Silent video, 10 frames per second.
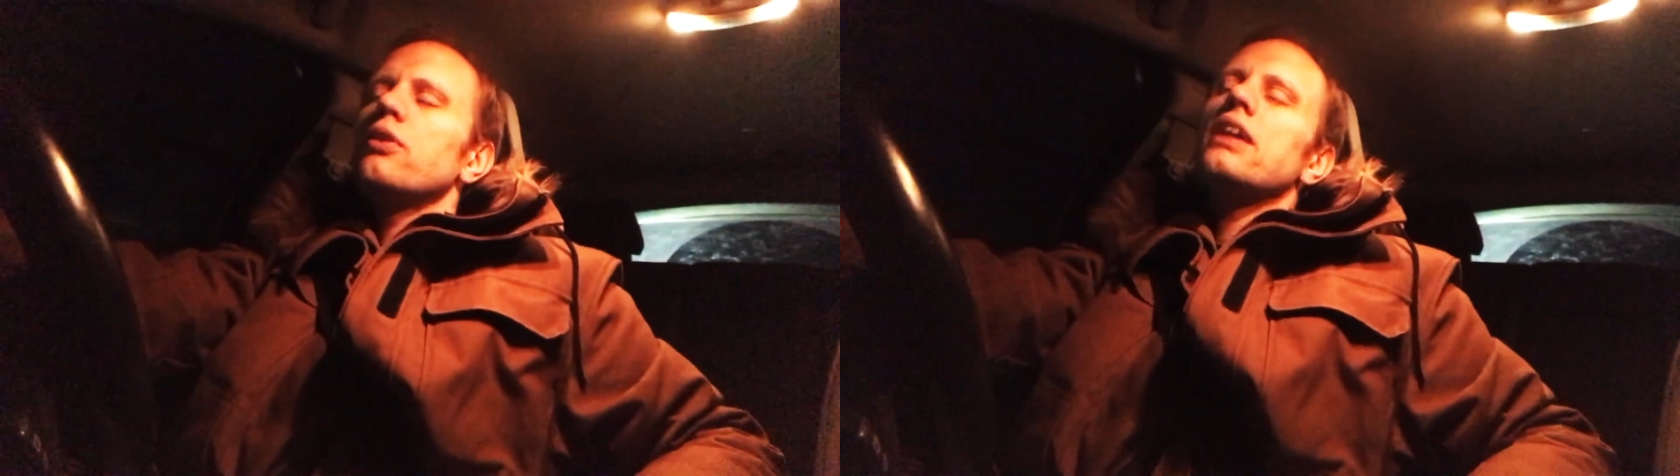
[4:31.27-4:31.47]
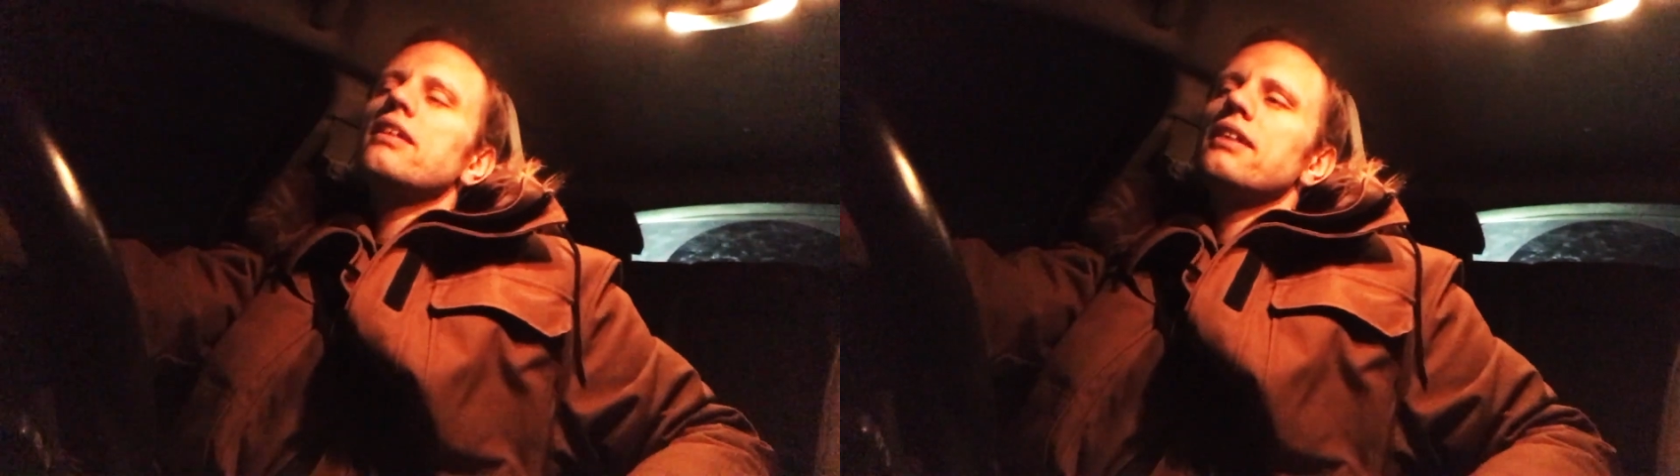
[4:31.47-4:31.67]

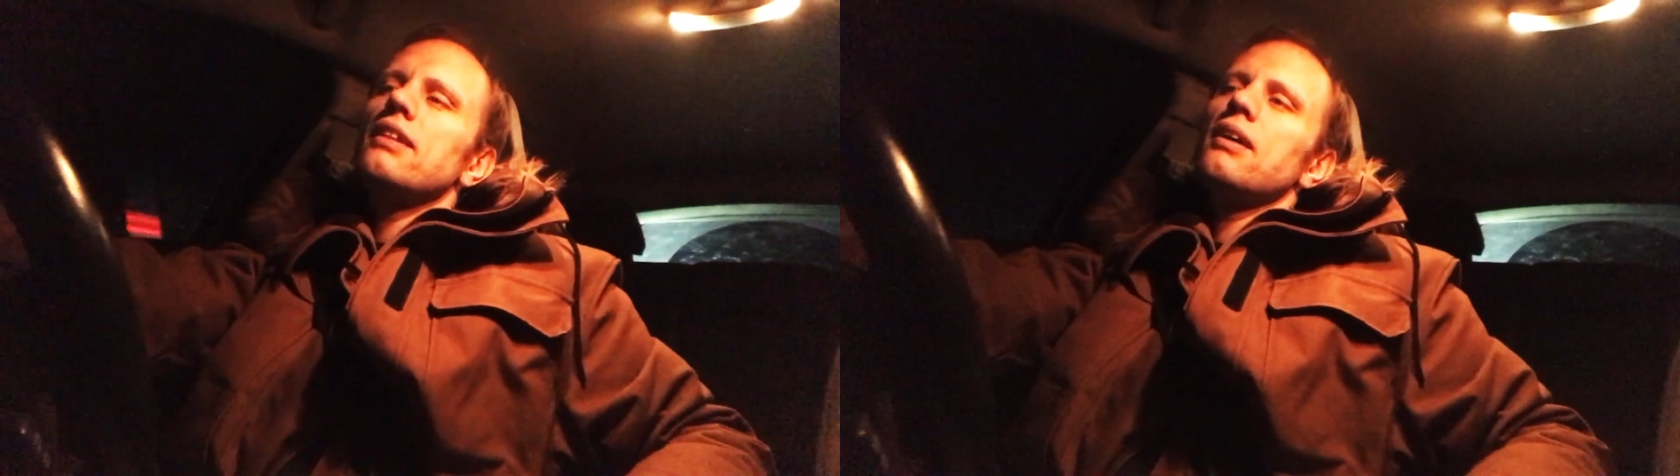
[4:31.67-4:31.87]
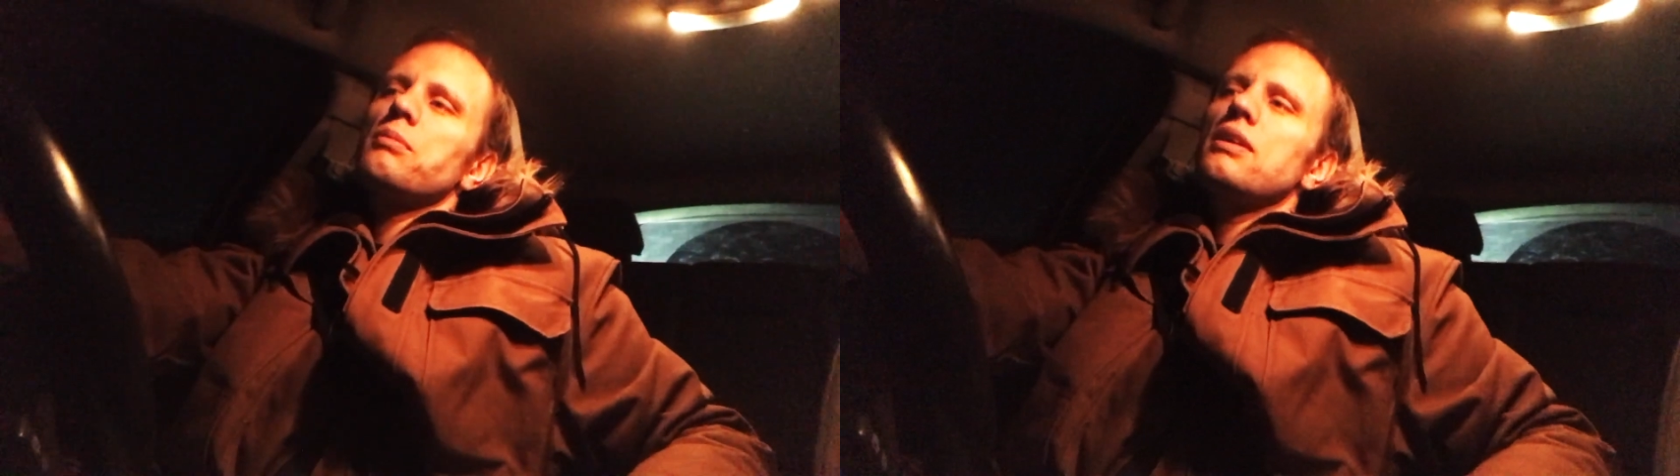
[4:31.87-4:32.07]
you're
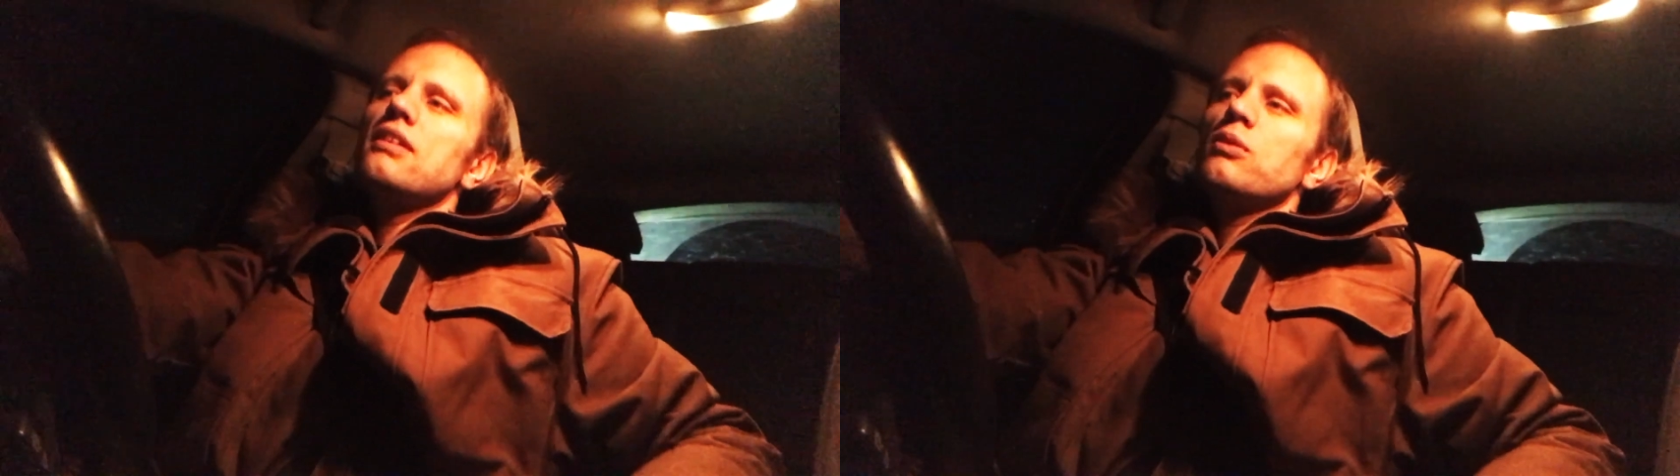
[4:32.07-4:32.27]
anything like me,